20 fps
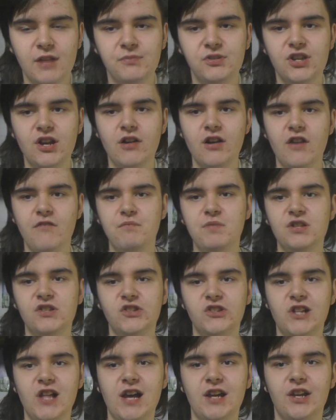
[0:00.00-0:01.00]
Sorry I've been
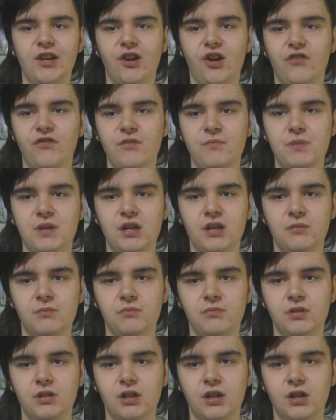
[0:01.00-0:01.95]
slacking off a bit.